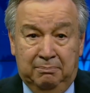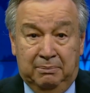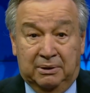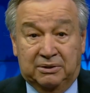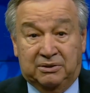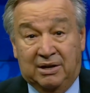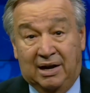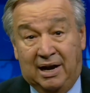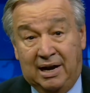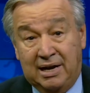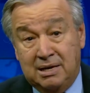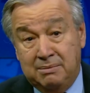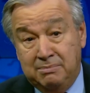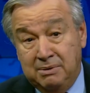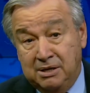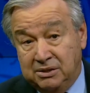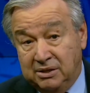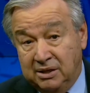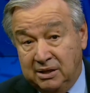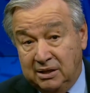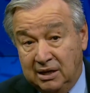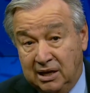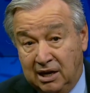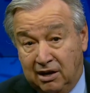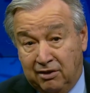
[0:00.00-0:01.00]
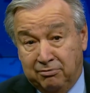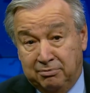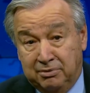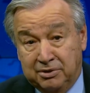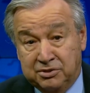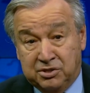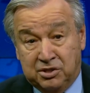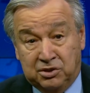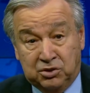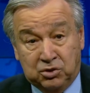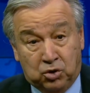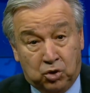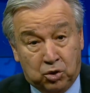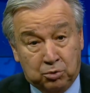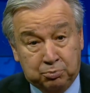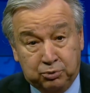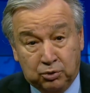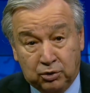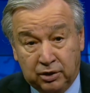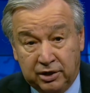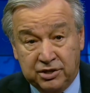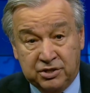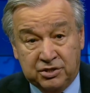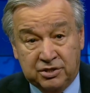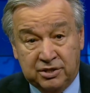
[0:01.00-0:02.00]
But high-emitting governments and
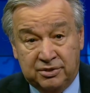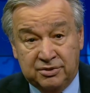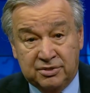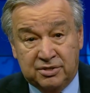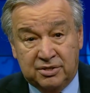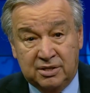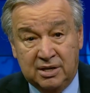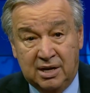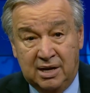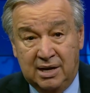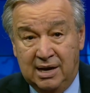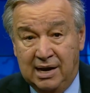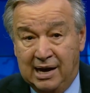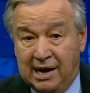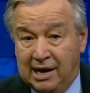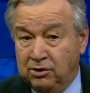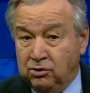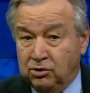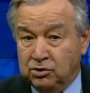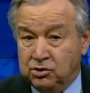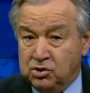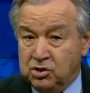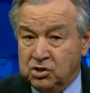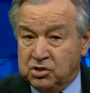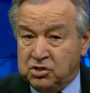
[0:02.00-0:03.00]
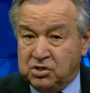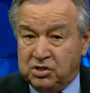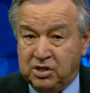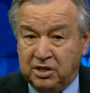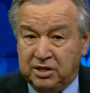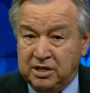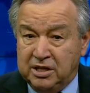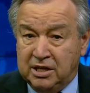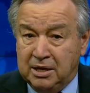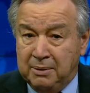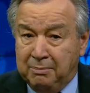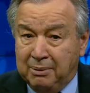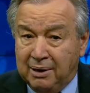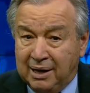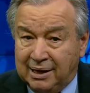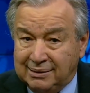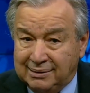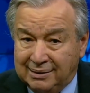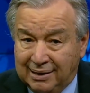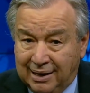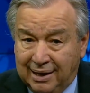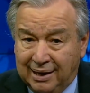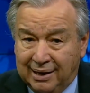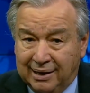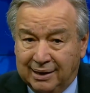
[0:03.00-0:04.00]
corporations are not just turning a
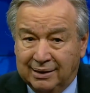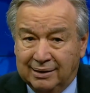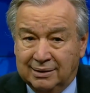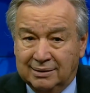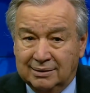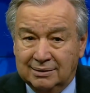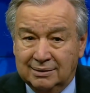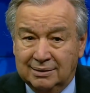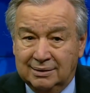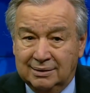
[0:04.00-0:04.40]
blind eye.